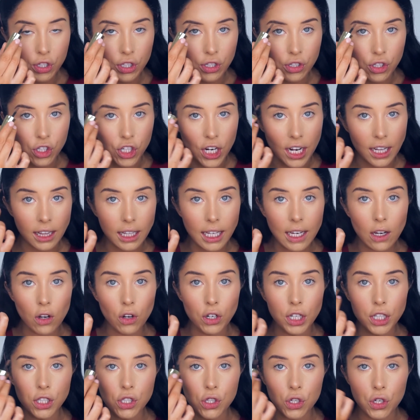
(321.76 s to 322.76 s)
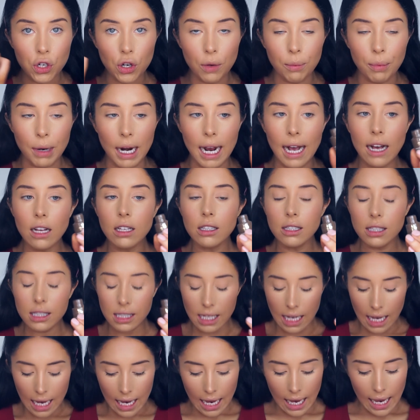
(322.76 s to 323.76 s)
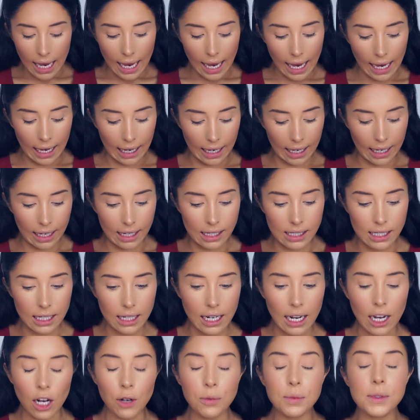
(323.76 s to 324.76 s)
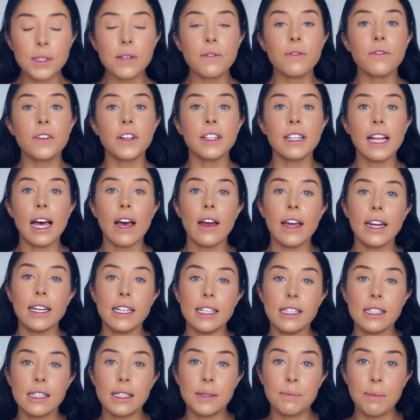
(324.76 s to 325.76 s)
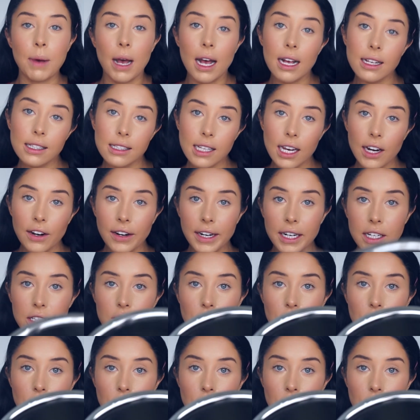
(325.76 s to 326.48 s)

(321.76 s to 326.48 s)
gently on into your brows, and it helps fill out any sparse areas